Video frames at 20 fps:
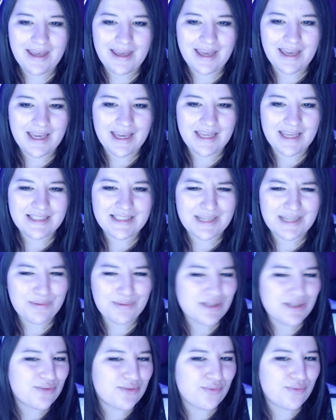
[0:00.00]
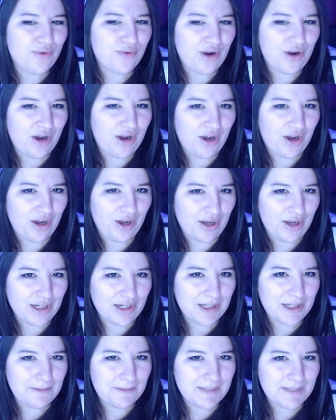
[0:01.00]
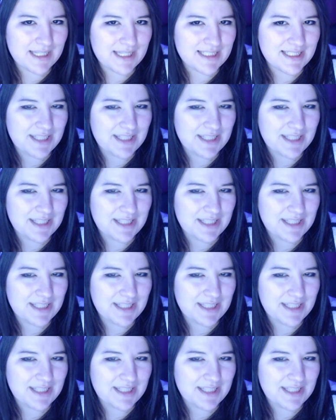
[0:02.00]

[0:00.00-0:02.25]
and I was wrong because